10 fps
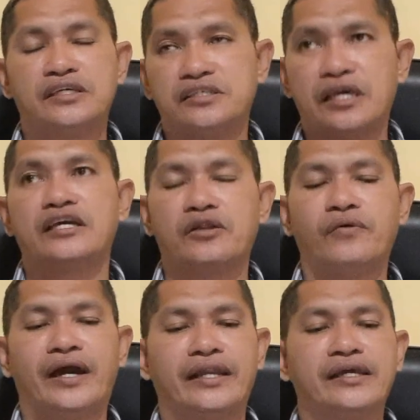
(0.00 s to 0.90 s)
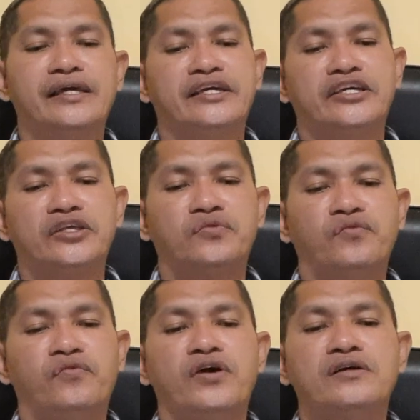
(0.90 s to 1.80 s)
in cycle 1. It
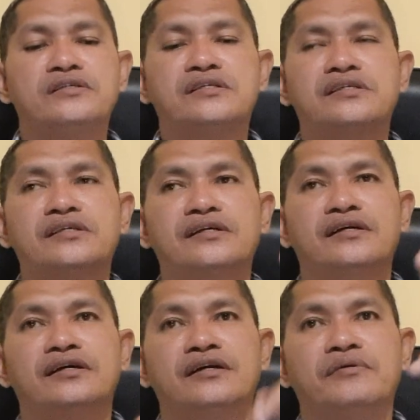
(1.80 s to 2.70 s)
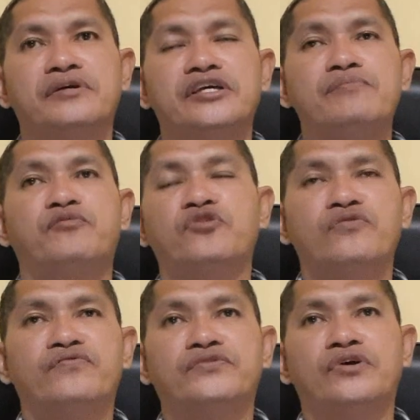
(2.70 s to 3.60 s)
was
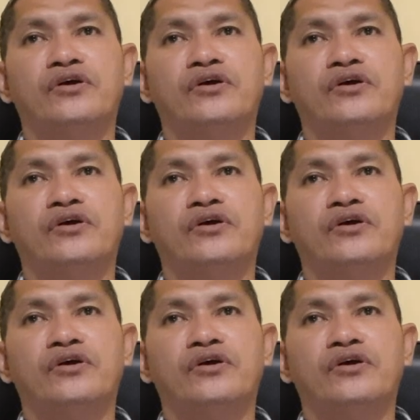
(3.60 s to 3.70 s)
improved,